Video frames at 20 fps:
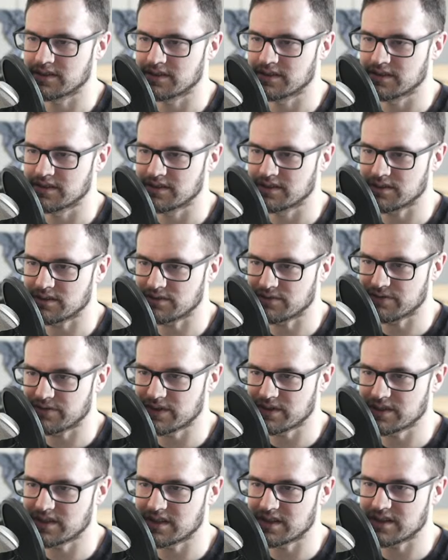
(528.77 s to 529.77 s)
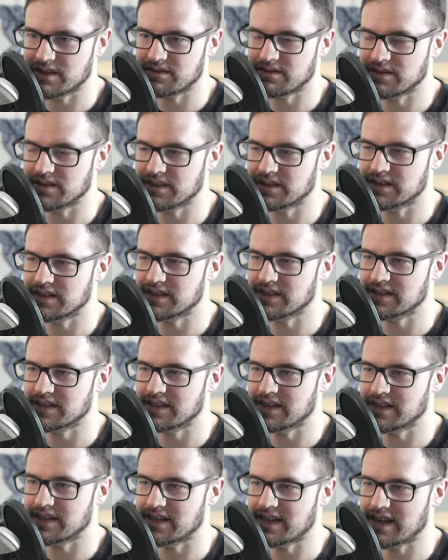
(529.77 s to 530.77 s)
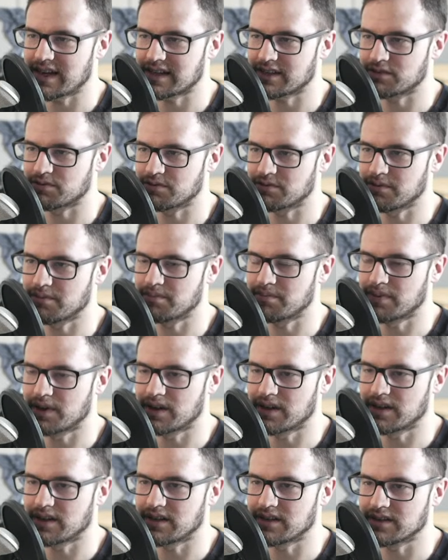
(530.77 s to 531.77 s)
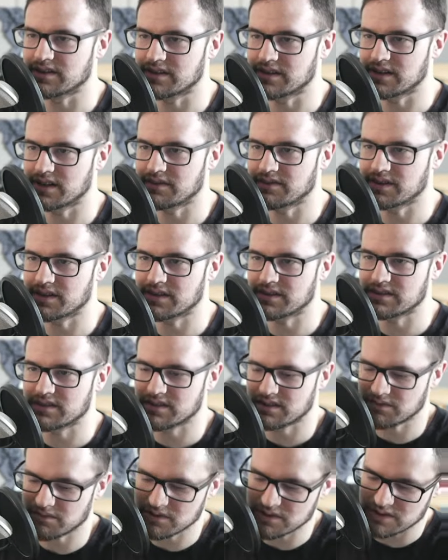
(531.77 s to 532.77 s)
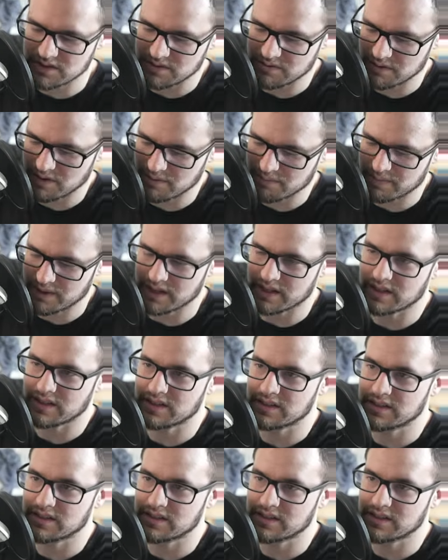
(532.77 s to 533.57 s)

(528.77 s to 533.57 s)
So first thing, let's get the actual ball going. So we'll start with the ball.